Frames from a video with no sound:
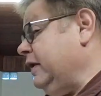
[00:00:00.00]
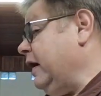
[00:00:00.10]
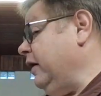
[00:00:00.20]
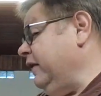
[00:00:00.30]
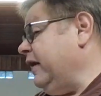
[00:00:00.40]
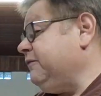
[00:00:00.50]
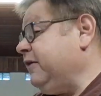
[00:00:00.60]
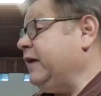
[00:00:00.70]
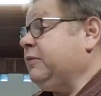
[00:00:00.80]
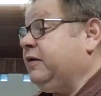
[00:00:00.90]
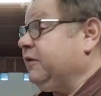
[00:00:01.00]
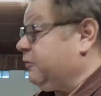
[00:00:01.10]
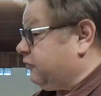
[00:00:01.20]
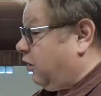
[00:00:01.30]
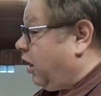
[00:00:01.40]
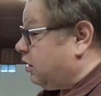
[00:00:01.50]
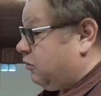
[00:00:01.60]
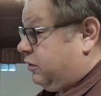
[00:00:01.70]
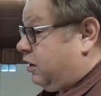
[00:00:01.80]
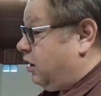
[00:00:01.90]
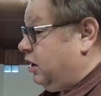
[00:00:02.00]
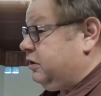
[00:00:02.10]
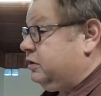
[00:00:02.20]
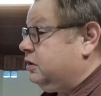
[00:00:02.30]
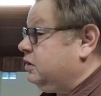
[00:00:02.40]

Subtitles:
Now, in that family, there was a lot going on.